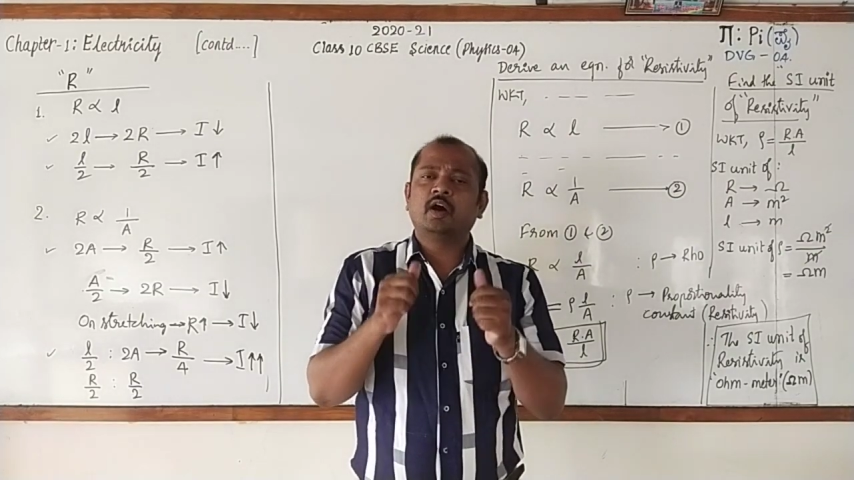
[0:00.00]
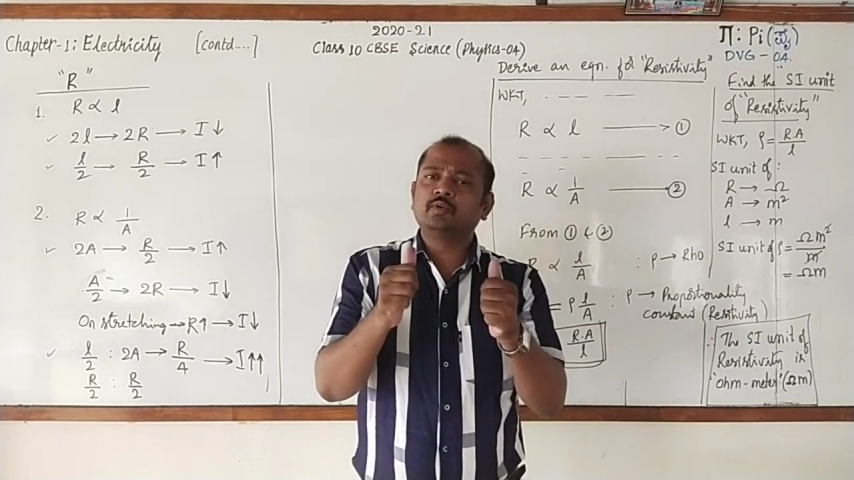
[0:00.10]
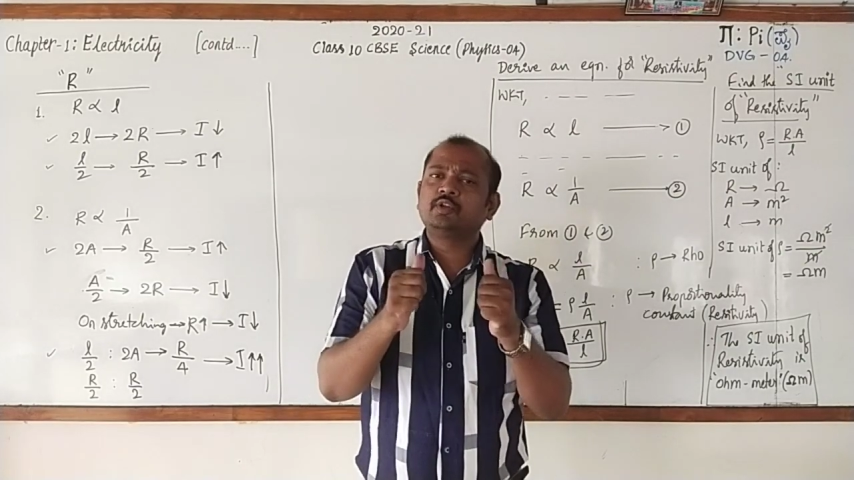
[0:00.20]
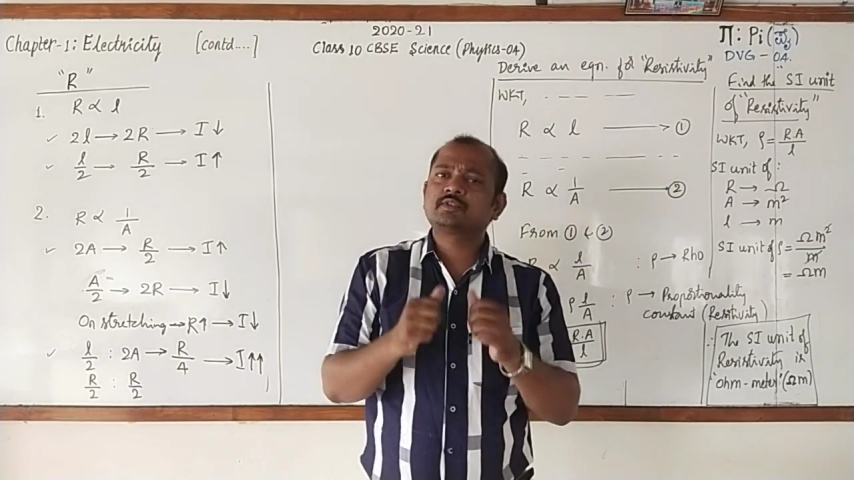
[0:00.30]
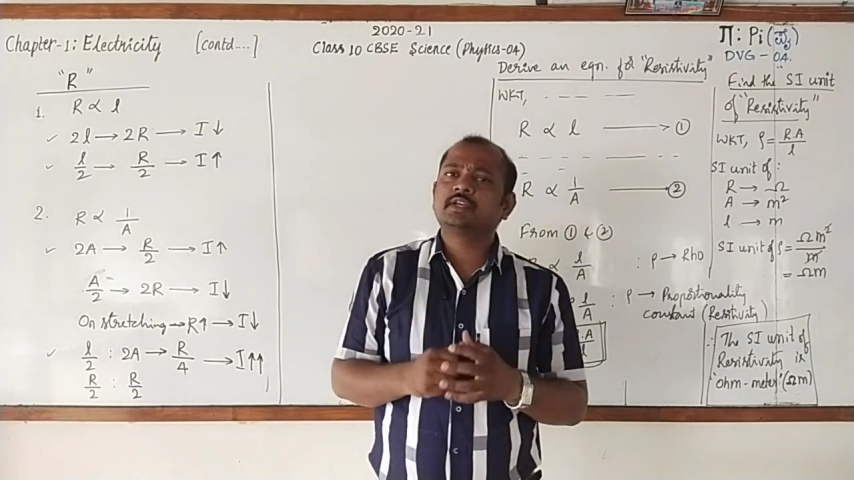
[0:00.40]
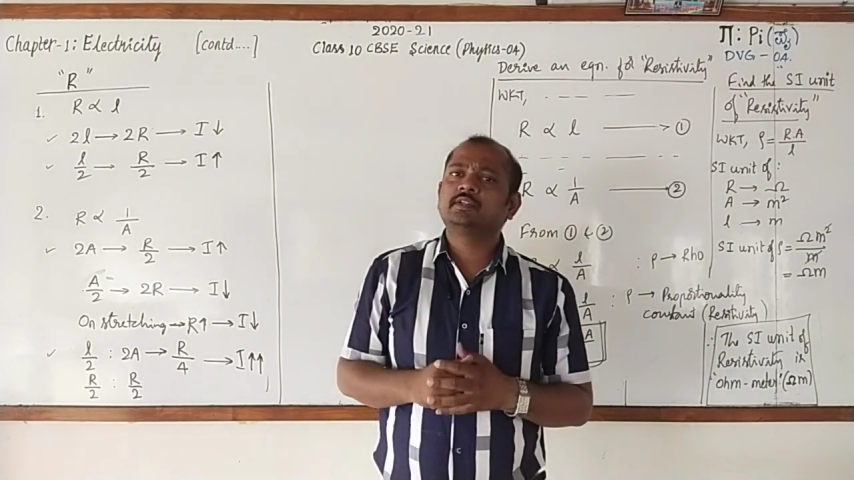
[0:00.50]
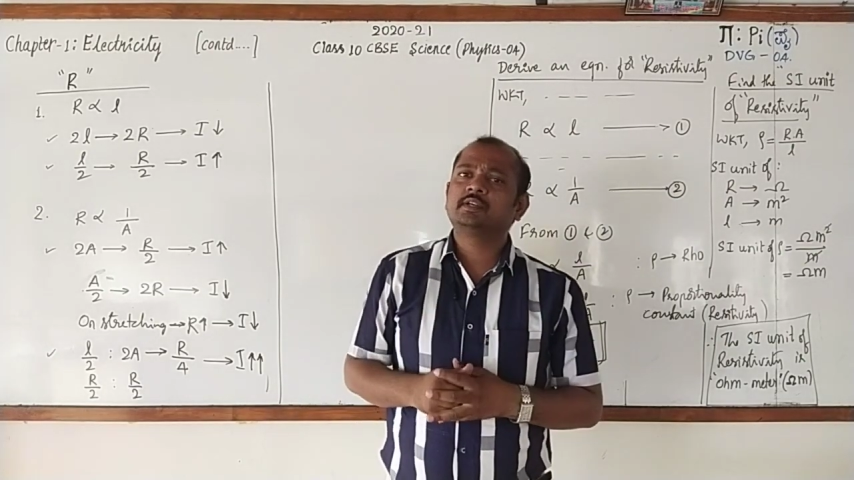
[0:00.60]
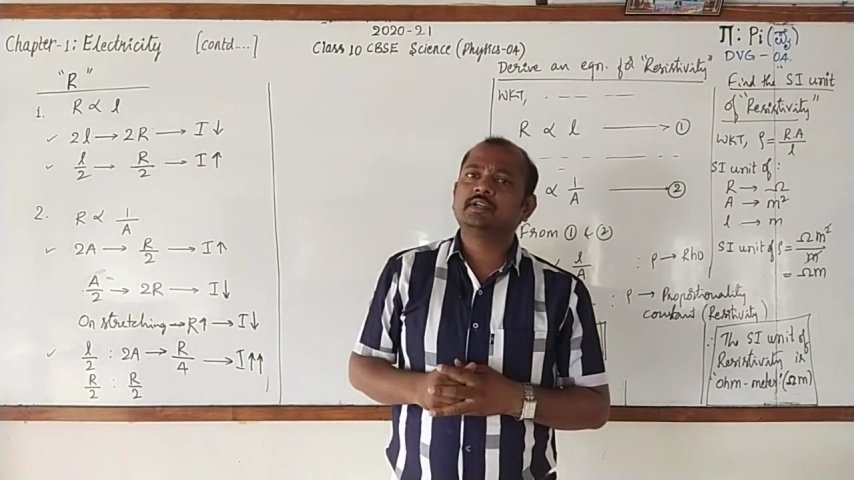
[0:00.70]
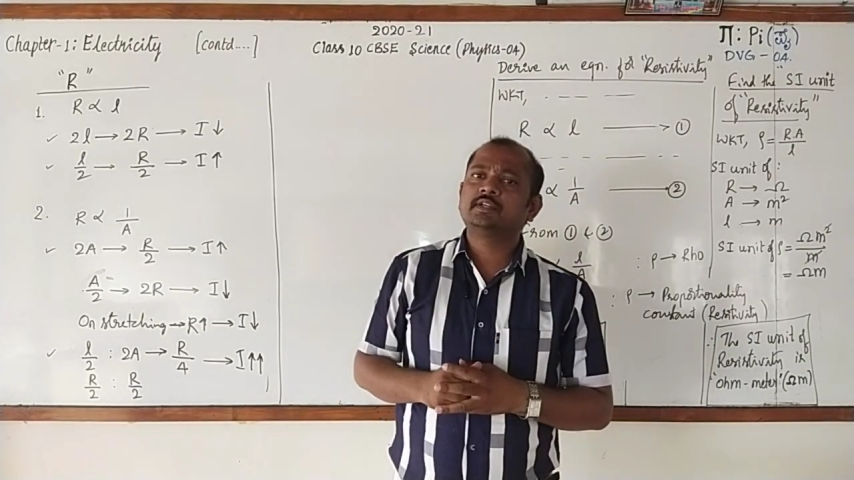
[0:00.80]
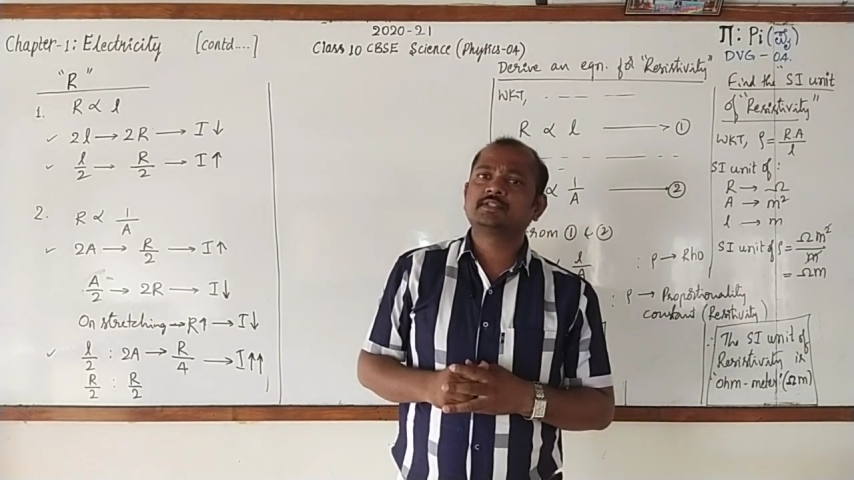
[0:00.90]
How do you say that
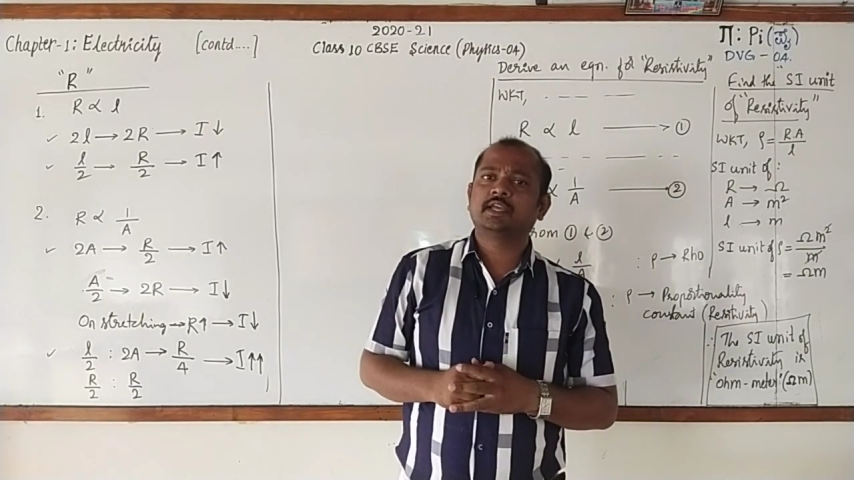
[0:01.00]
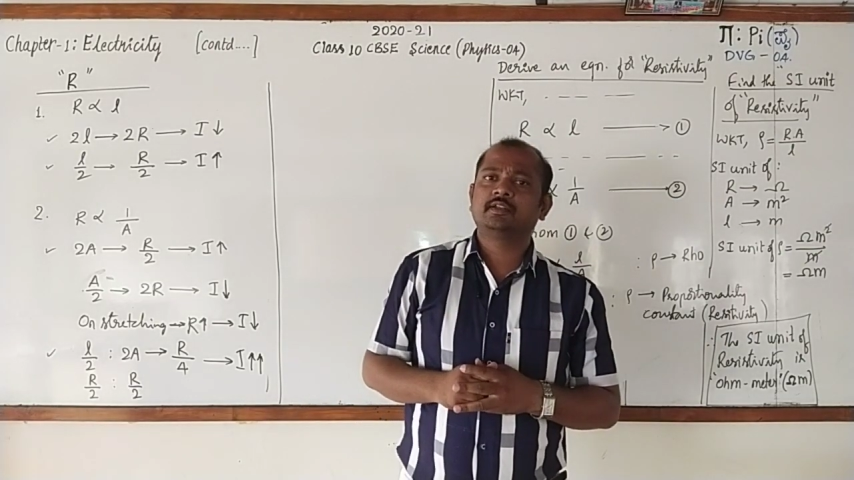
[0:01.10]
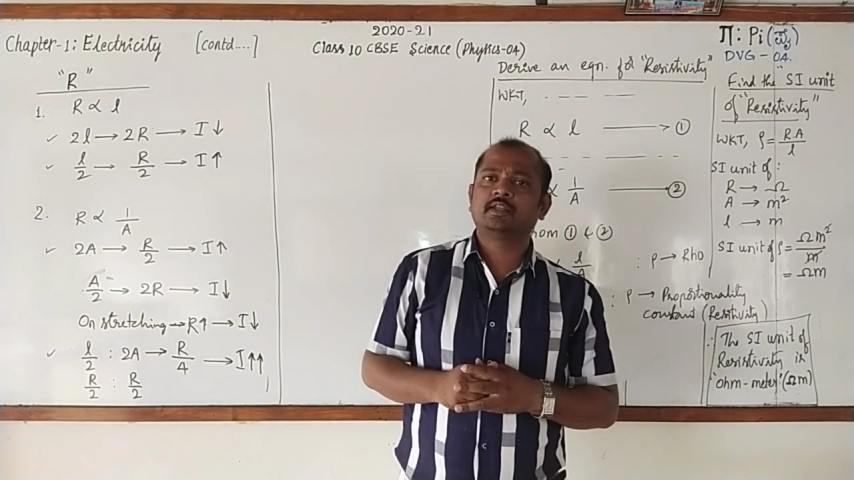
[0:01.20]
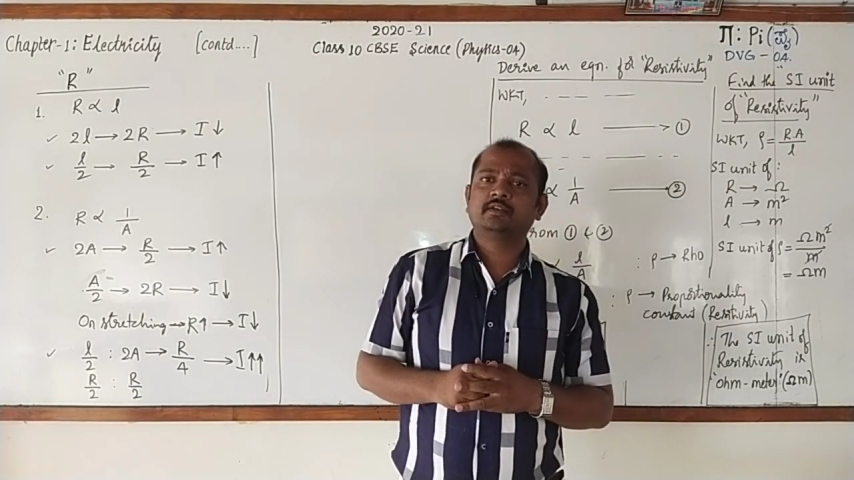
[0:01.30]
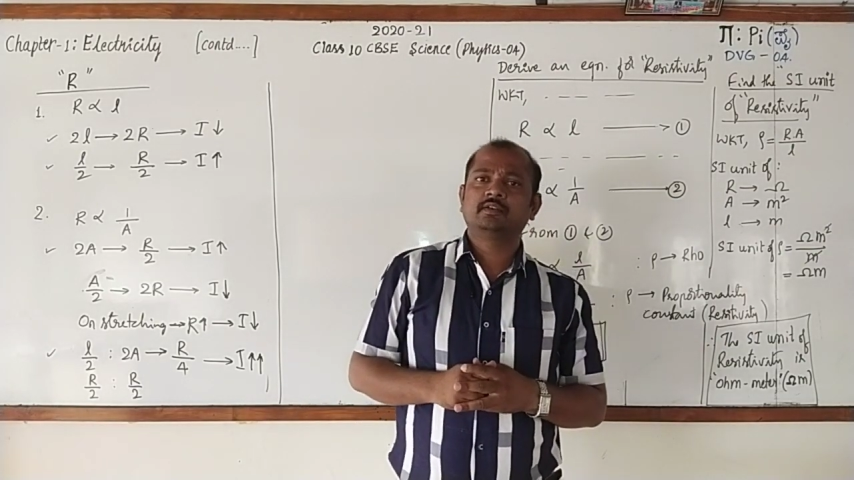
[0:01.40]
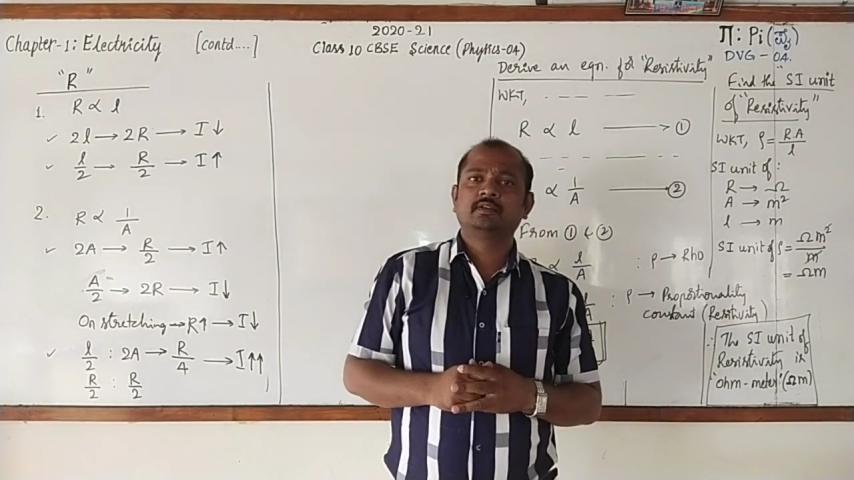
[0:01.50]
it is iron?